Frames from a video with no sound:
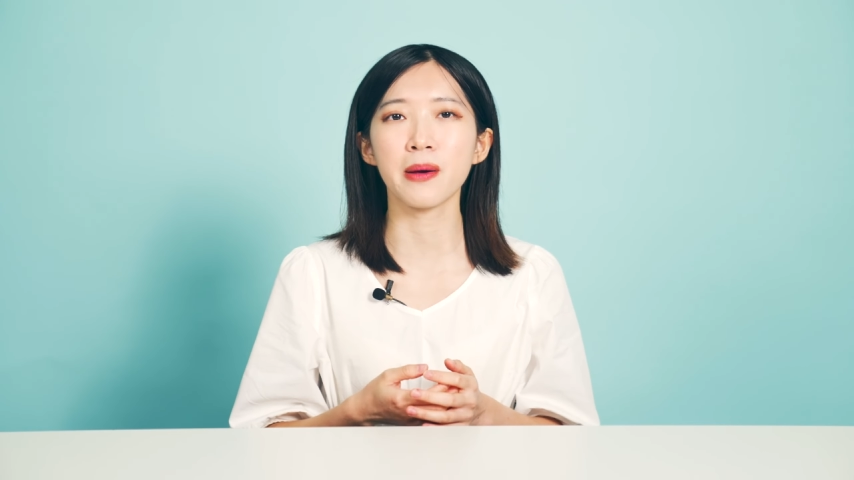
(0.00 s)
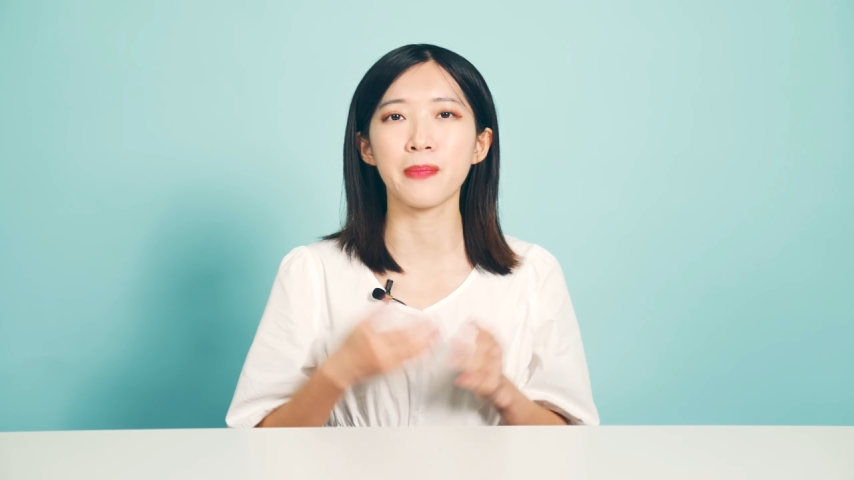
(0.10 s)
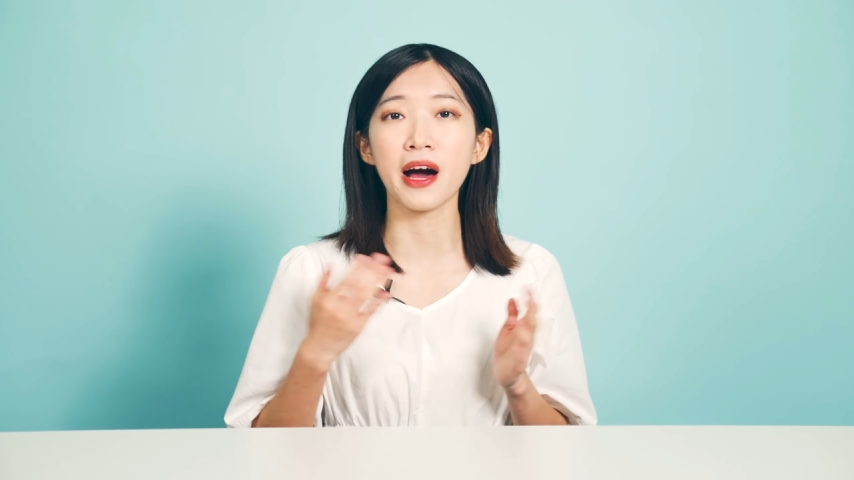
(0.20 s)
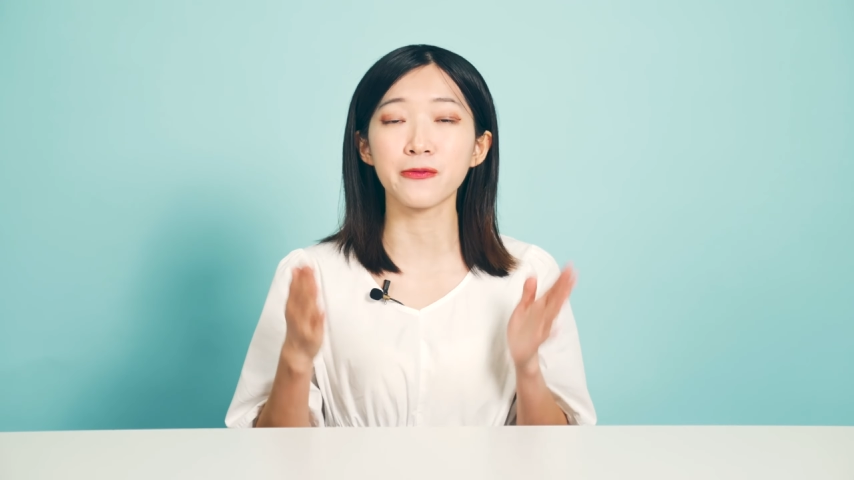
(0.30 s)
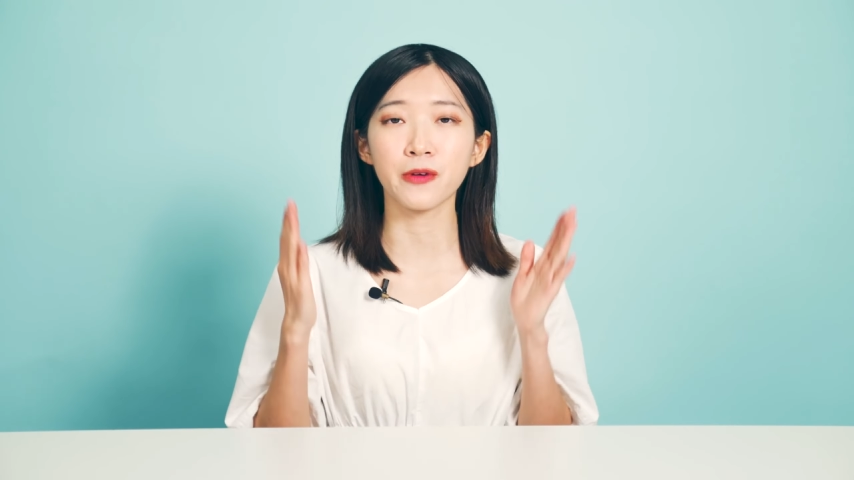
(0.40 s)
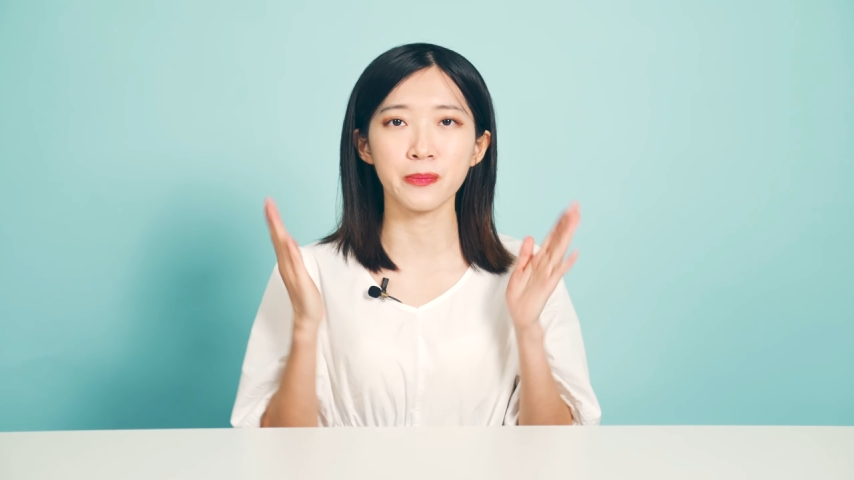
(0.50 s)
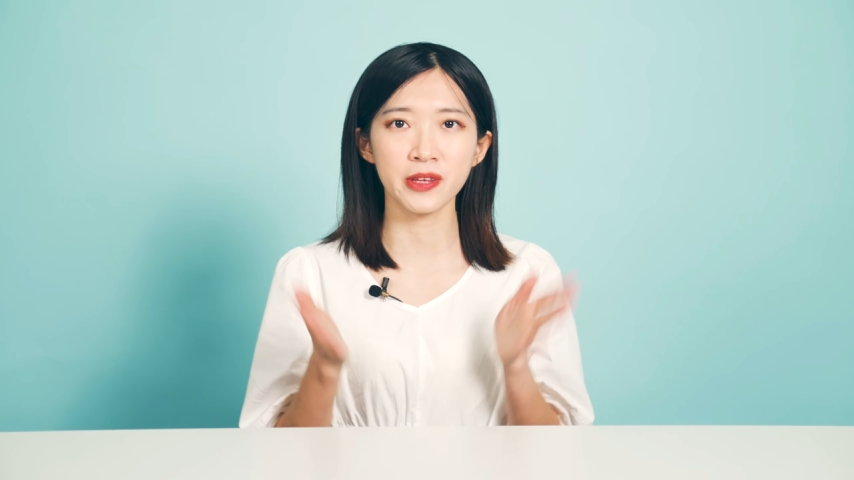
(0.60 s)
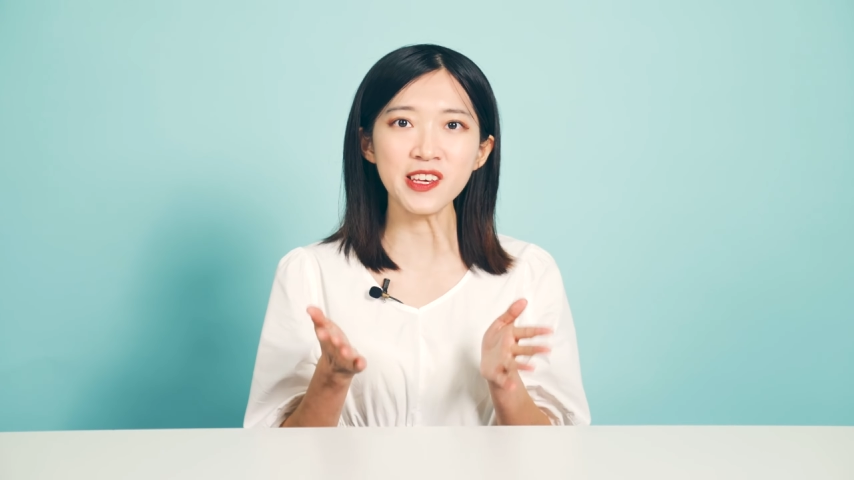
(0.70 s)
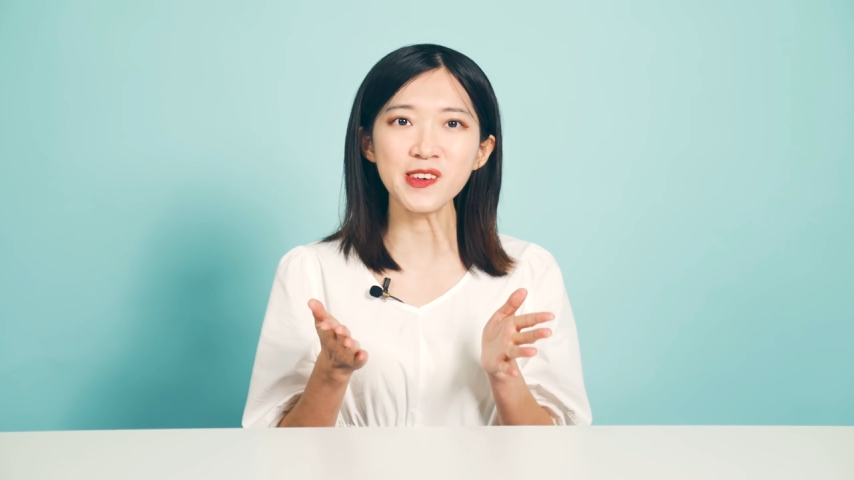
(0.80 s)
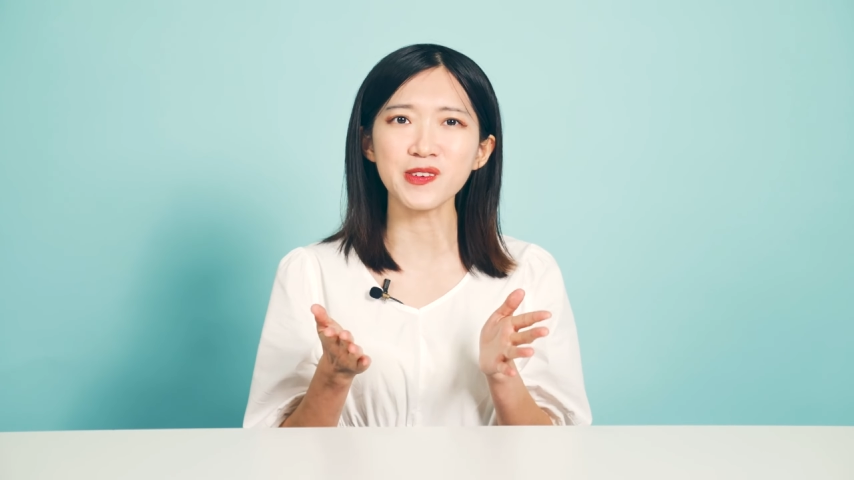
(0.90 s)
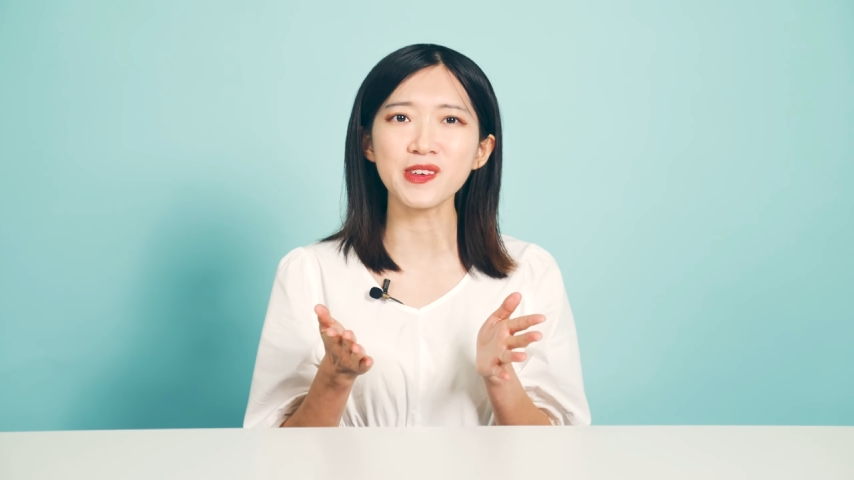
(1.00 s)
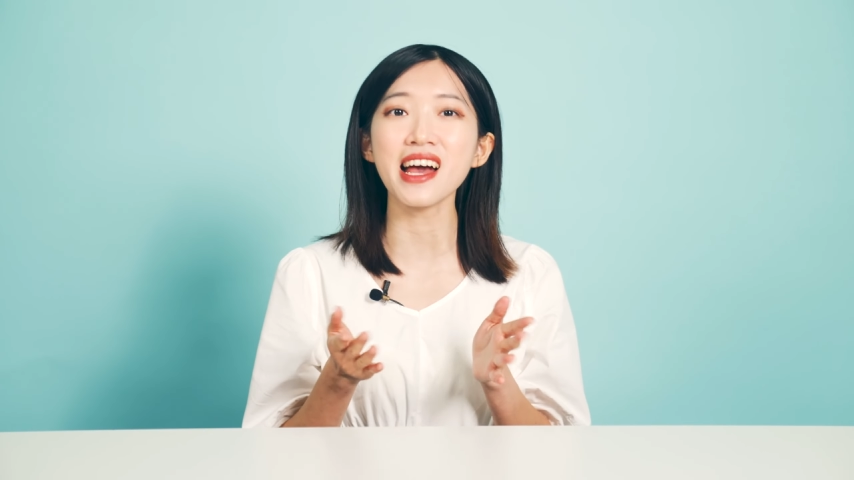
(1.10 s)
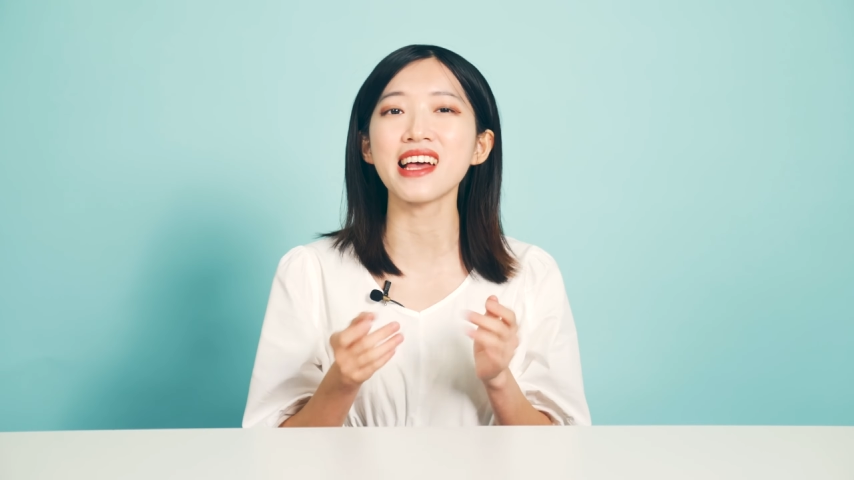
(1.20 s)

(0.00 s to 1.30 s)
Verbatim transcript: buy from you